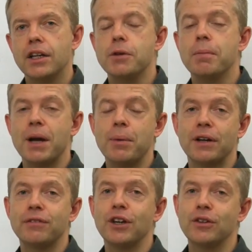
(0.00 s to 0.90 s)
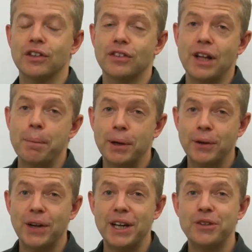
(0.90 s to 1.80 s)
You may well have noticed that
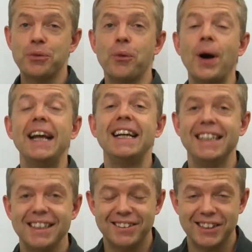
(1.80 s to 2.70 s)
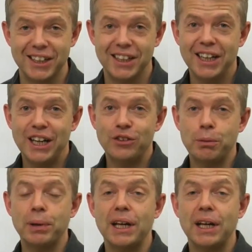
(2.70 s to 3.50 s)
poker is way easier to